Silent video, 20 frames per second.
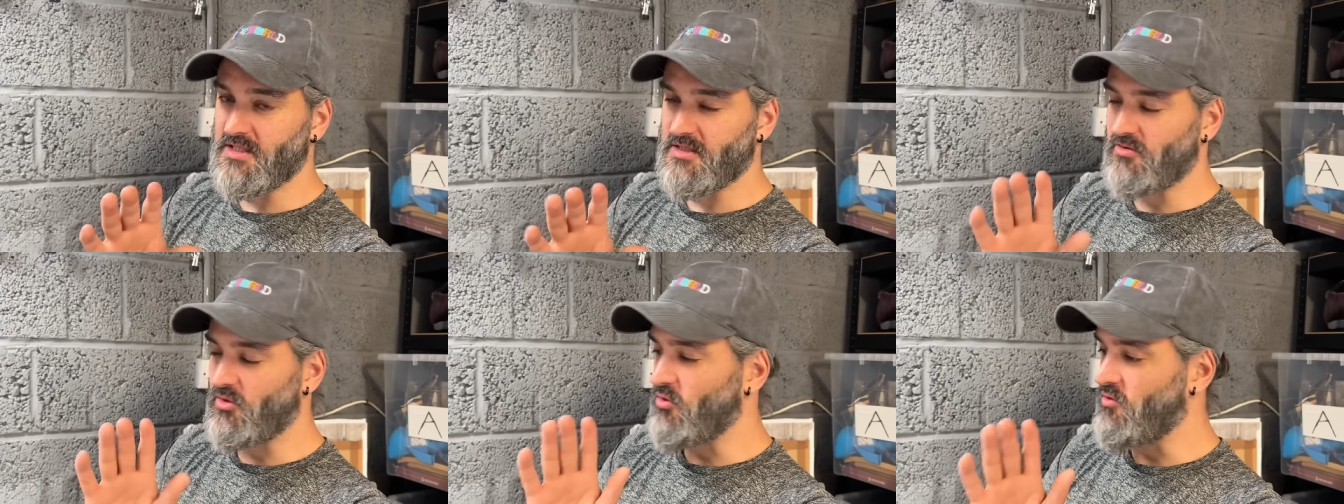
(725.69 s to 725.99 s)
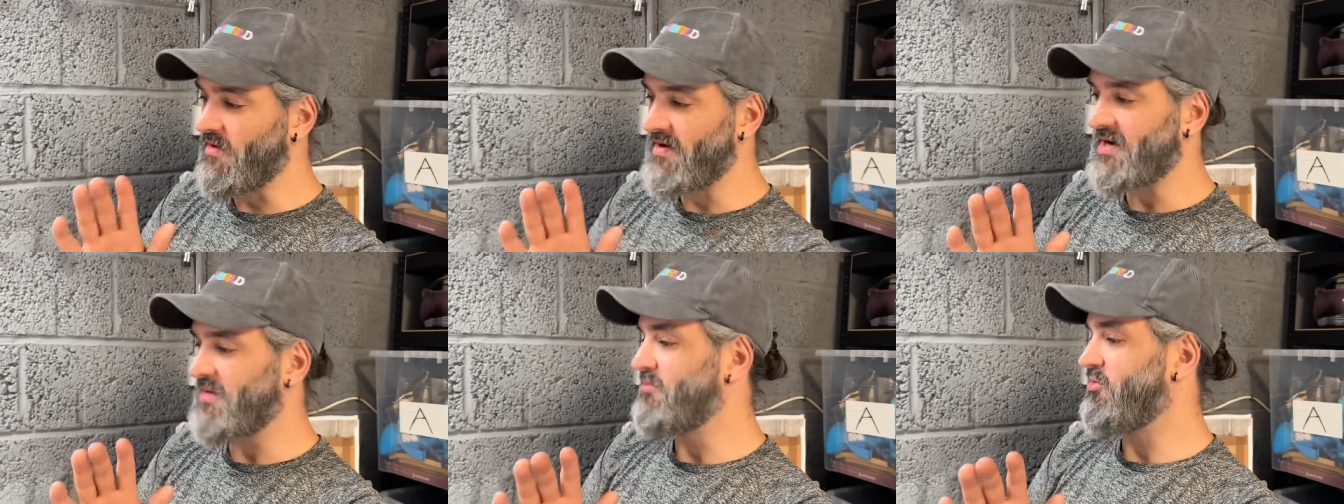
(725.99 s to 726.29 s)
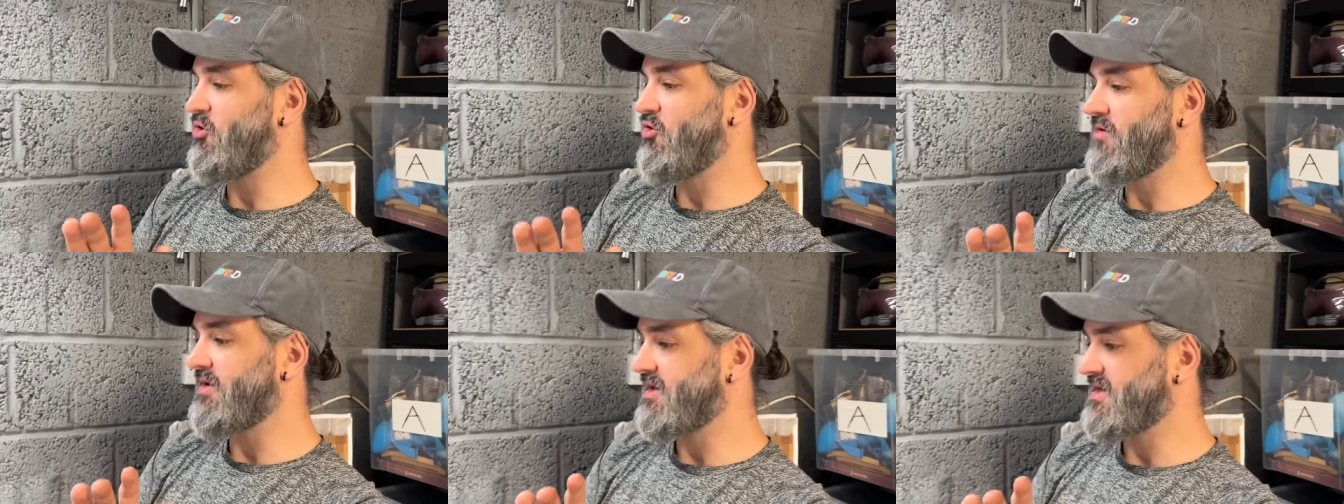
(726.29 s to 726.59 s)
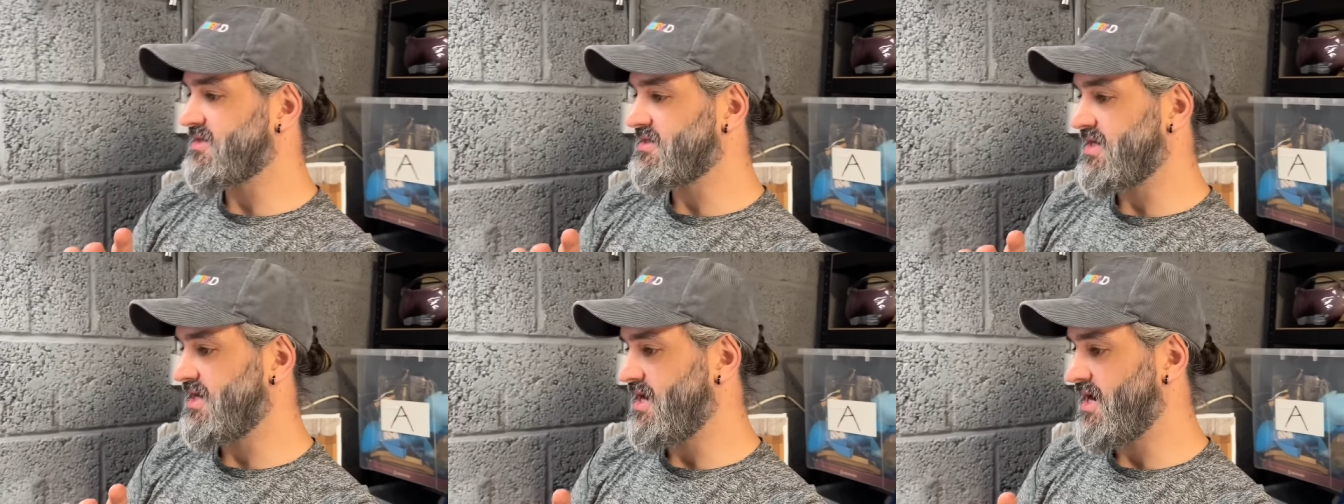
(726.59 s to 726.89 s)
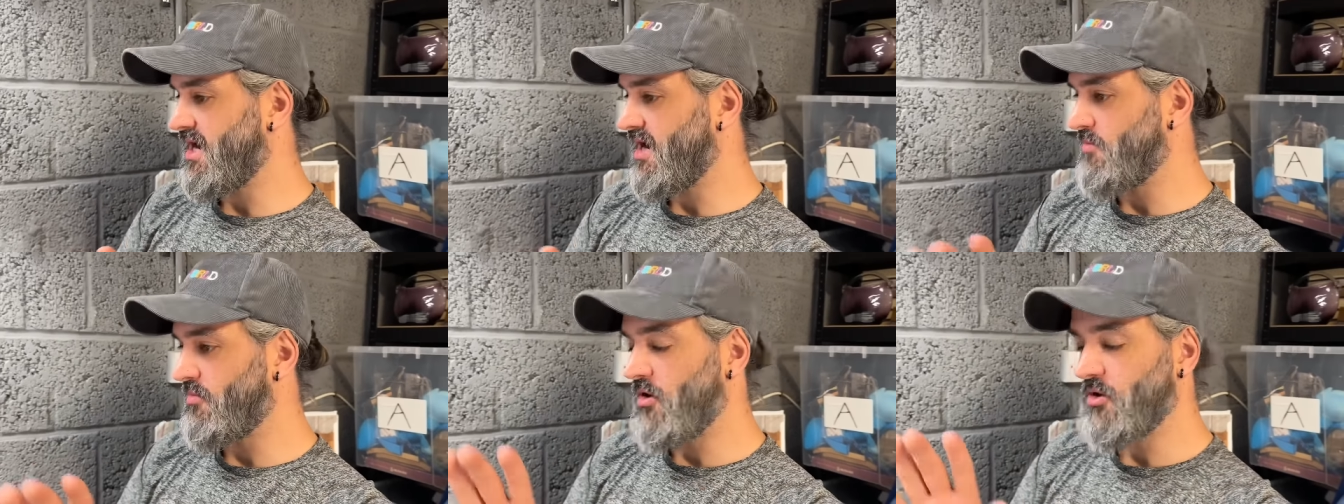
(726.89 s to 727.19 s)
are already boring as they
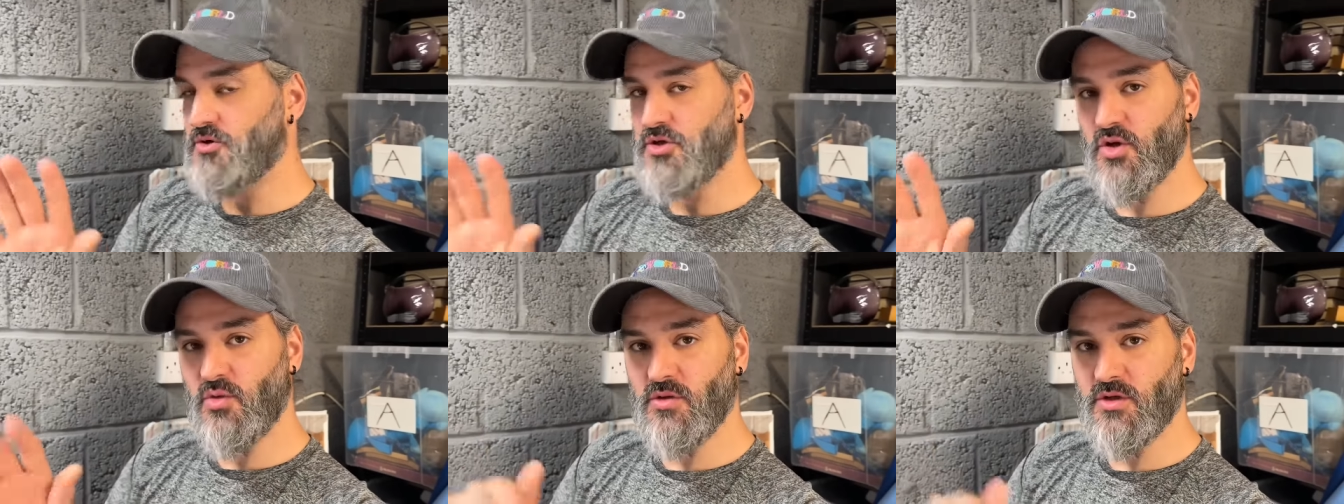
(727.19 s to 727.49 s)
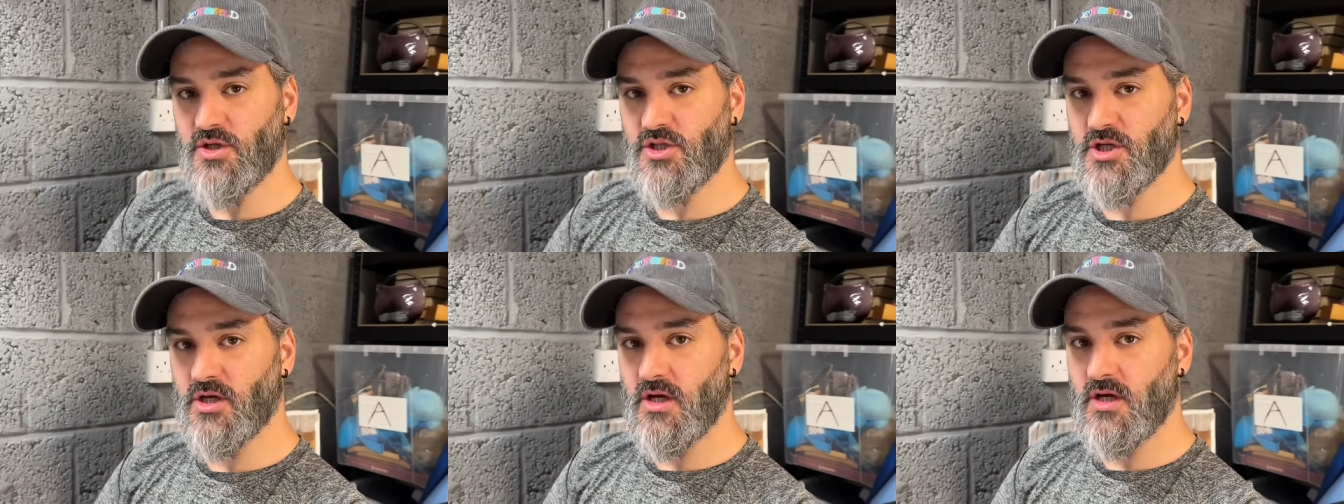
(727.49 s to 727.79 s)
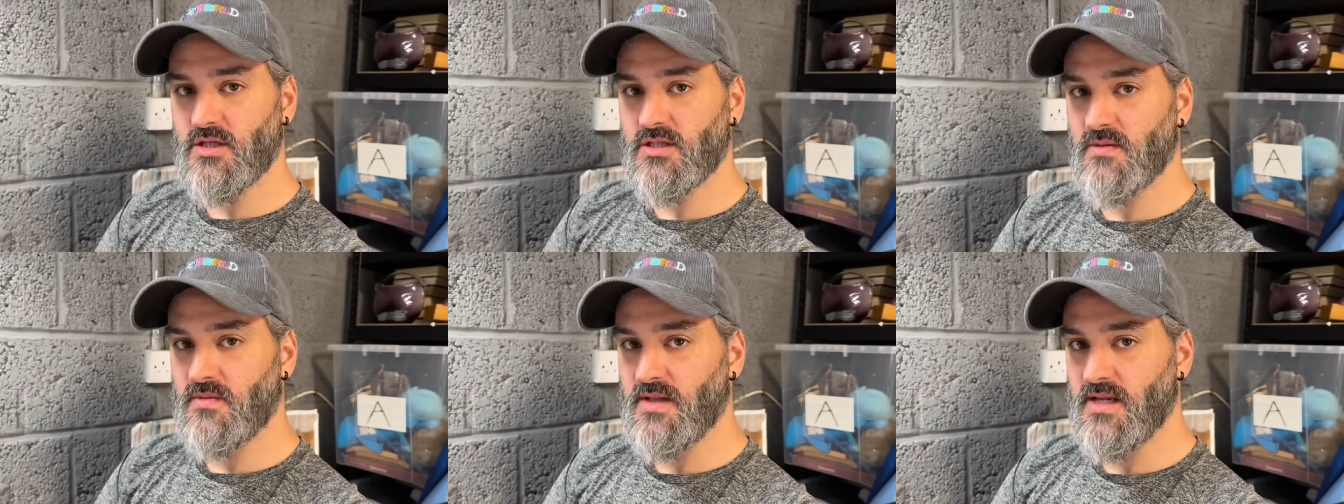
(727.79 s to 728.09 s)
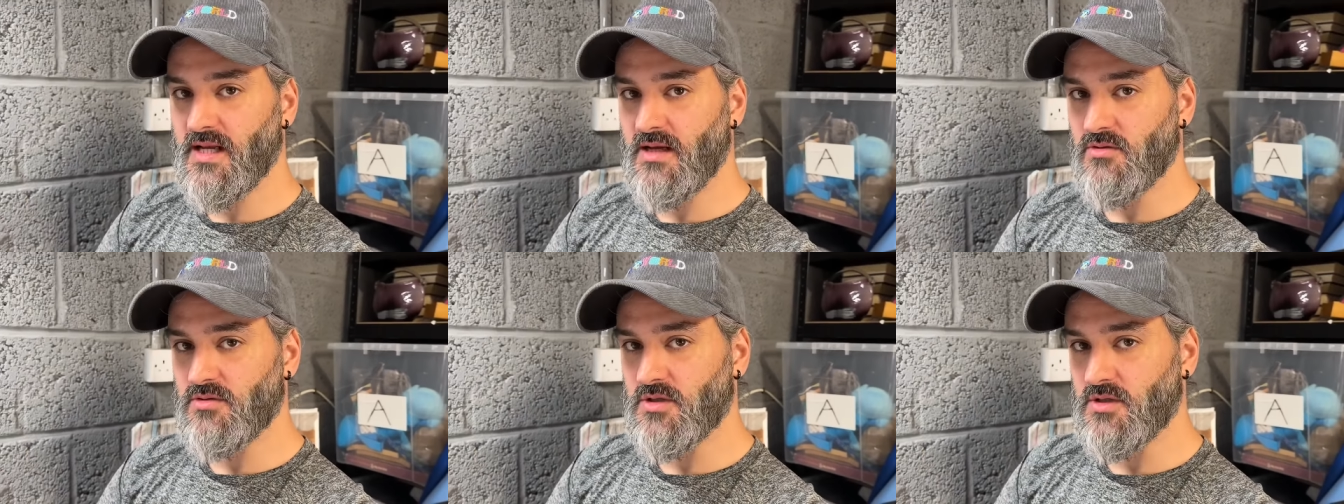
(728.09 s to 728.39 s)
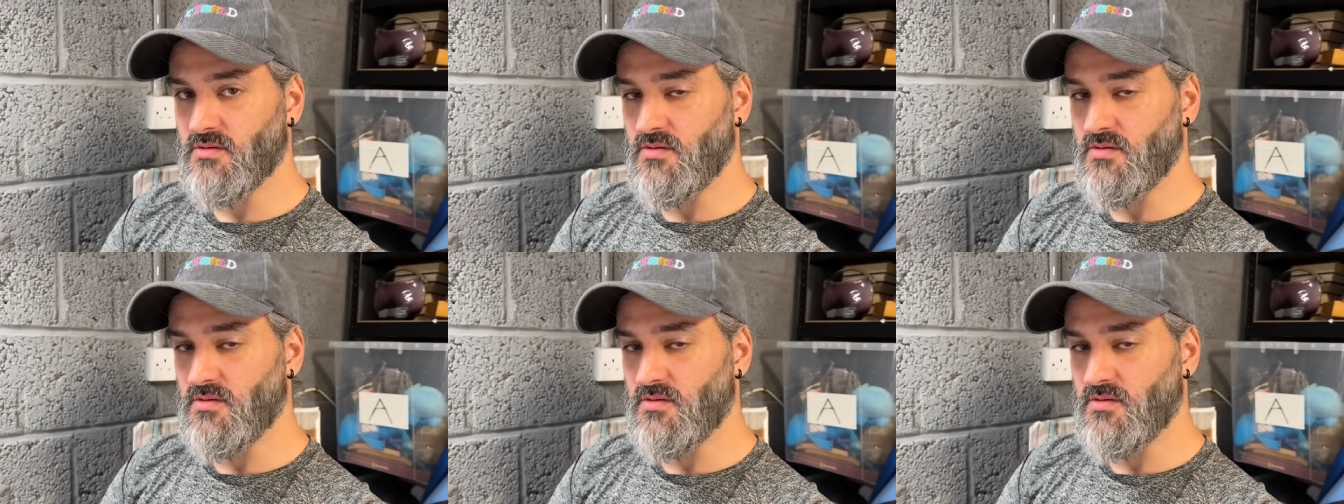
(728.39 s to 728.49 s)
are, but I do want to show you something else as